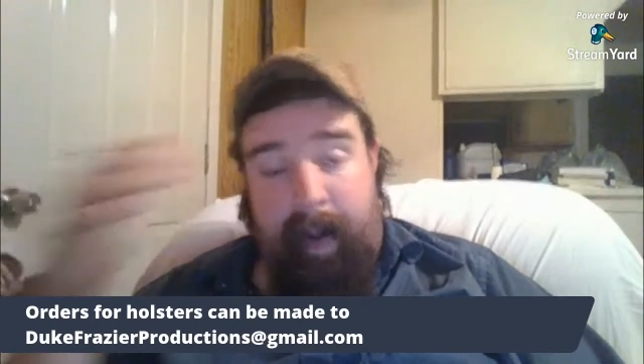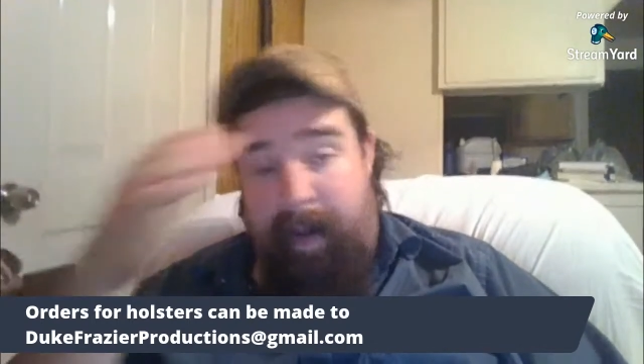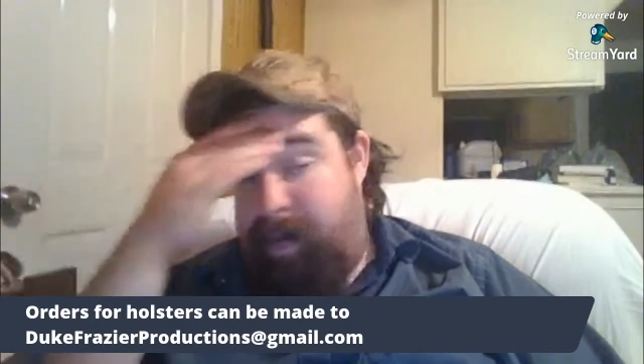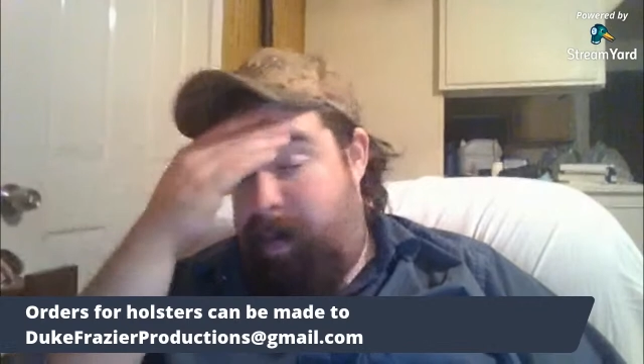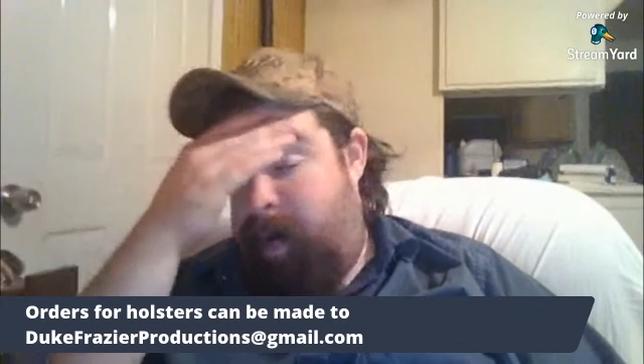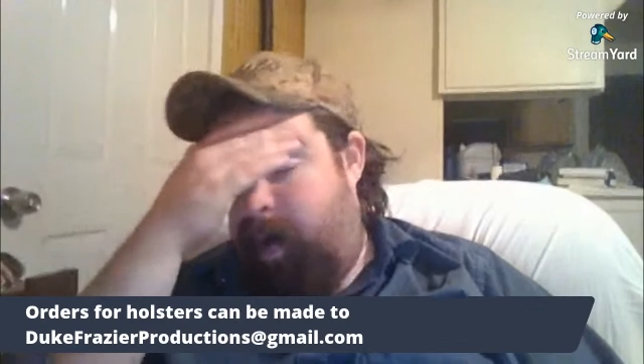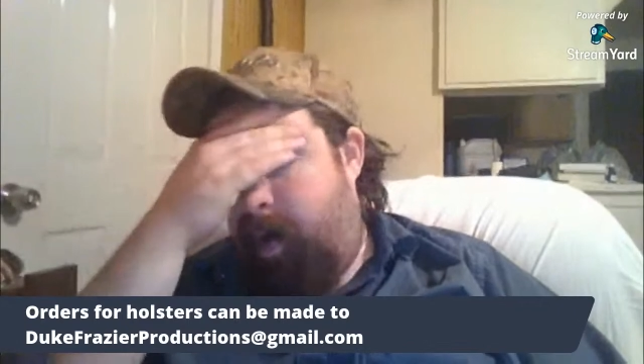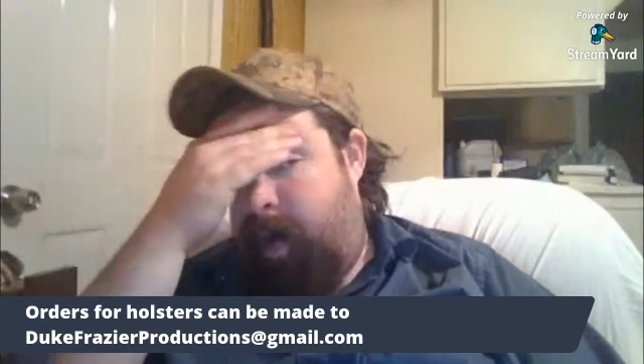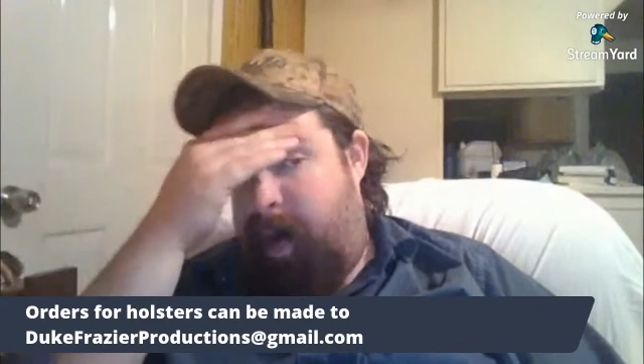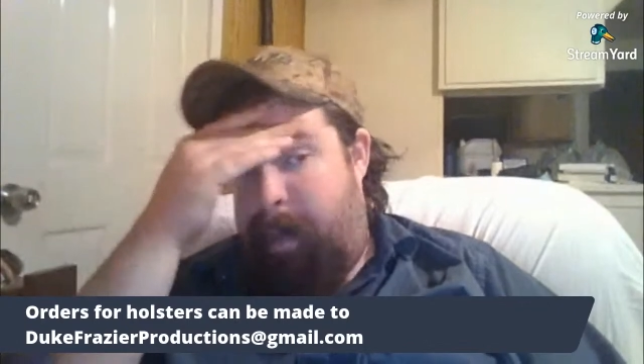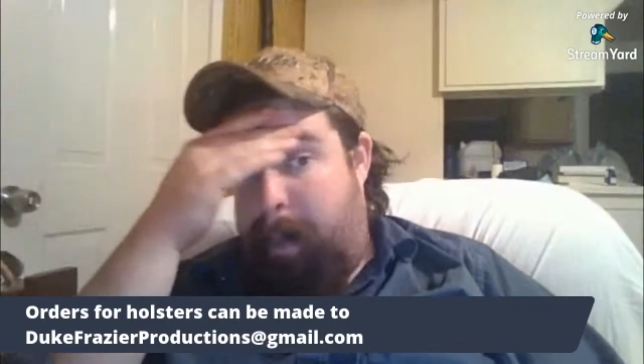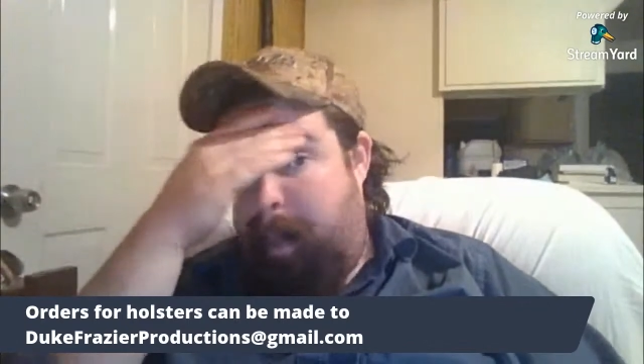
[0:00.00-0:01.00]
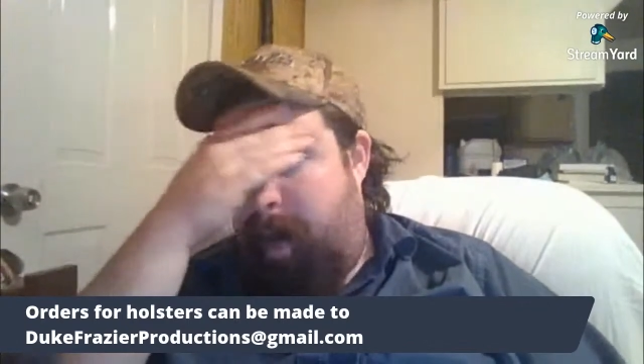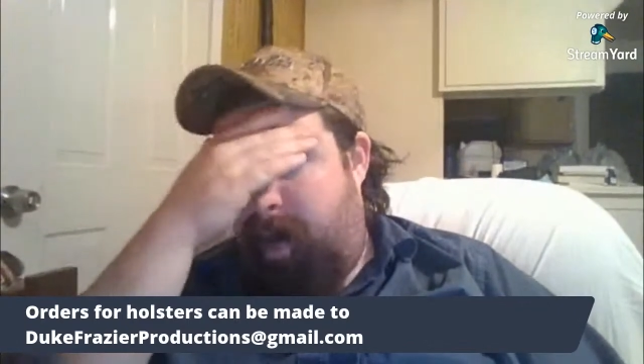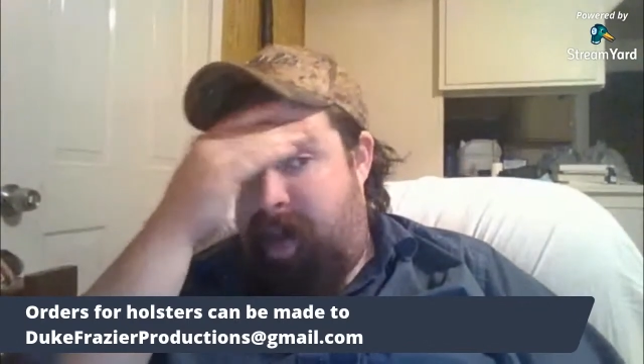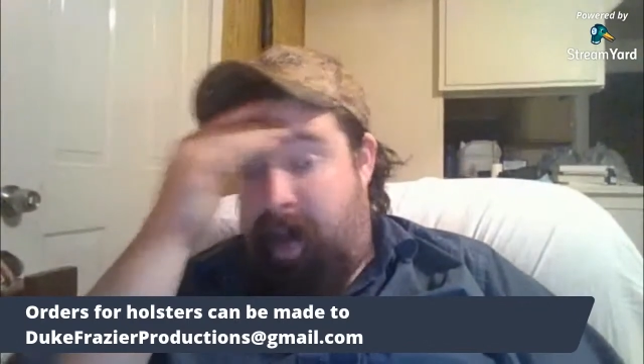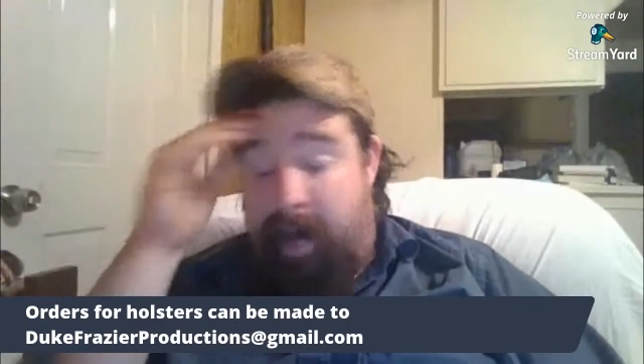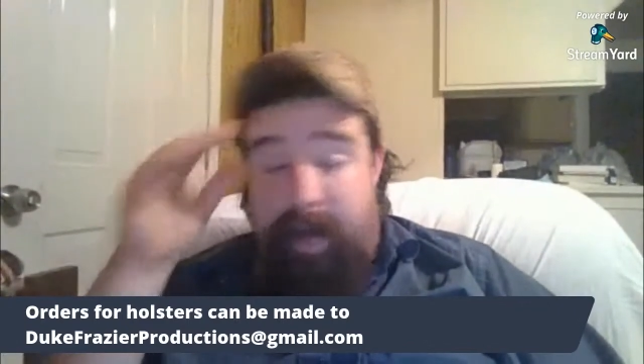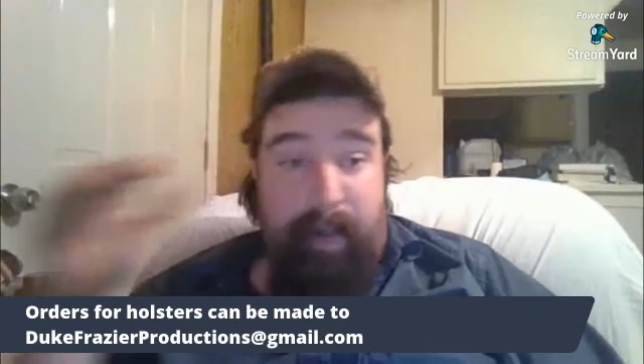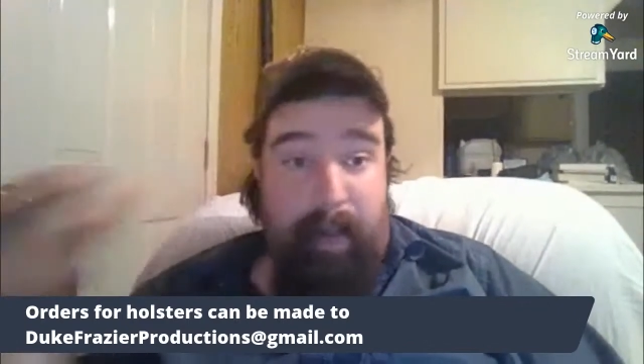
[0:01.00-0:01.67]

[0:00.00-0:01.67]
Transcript: next week I get my paycheck,